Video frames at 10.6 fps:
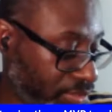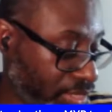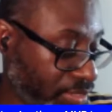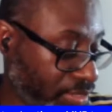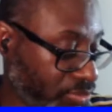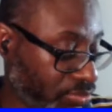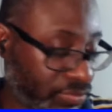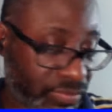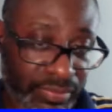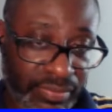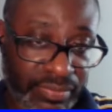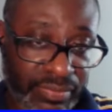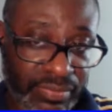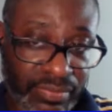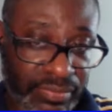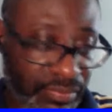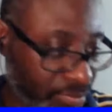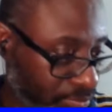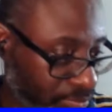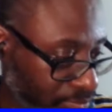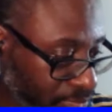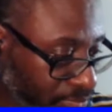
I think we should cancel.